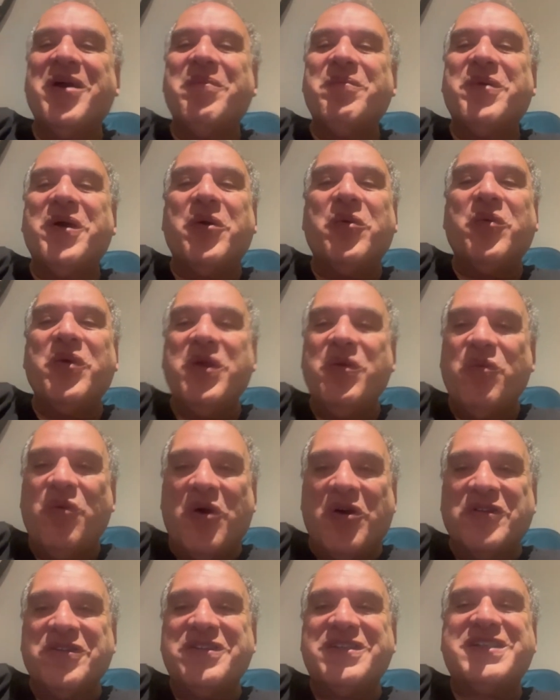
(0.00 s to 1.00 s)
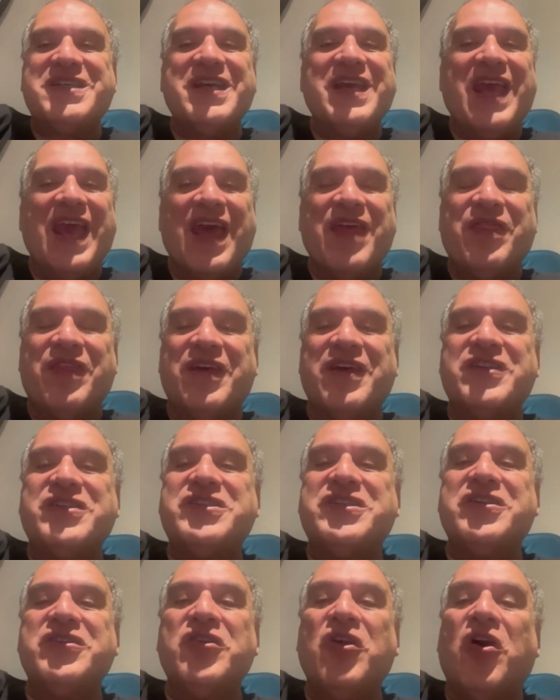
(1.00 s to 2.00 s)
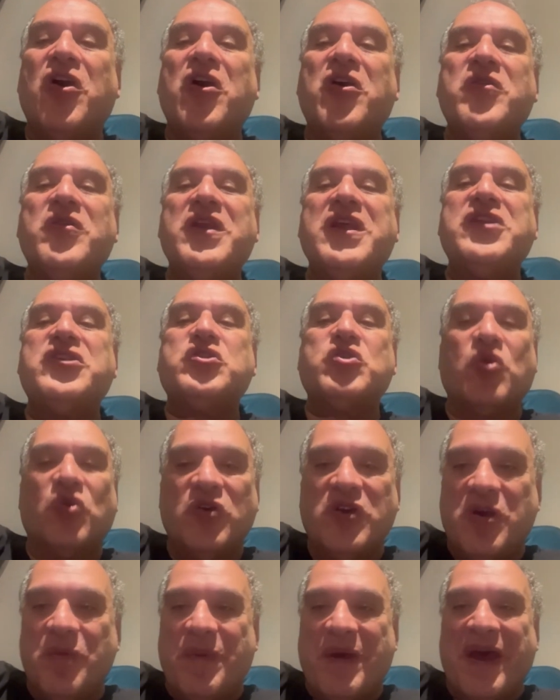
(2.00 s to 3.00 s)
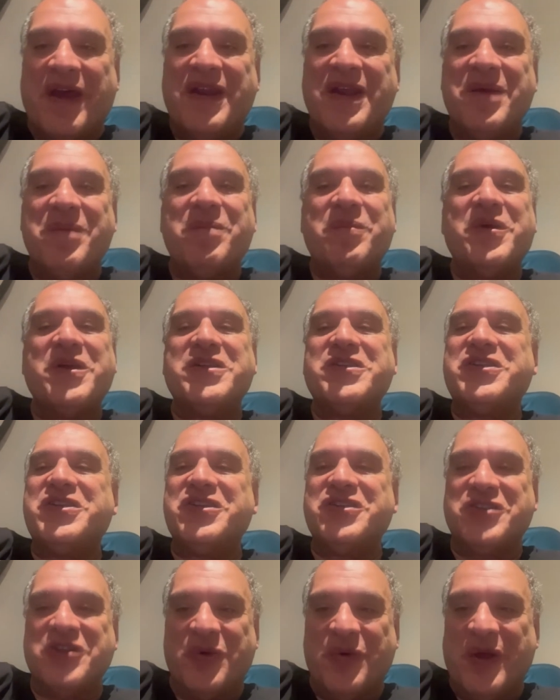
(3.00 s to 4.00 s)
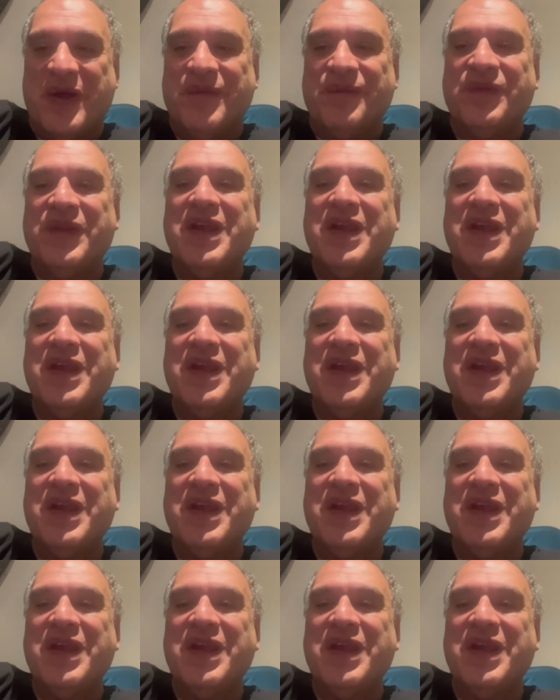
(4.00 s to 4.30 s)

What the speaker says: but we want together to not only talk about it, but to do it.